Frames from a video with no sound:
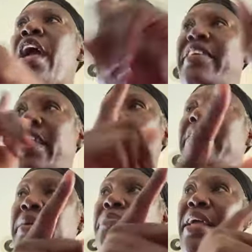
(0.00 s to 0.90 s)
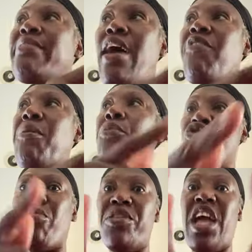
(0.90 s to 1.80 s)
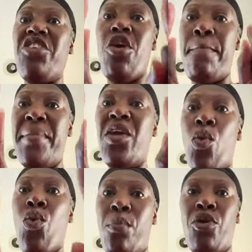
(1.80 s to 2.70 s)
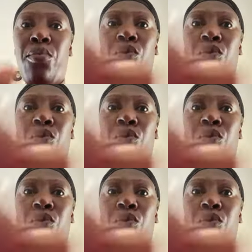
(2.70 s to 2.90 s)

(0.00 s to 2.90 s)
until I get him dead cock for push up in your big open up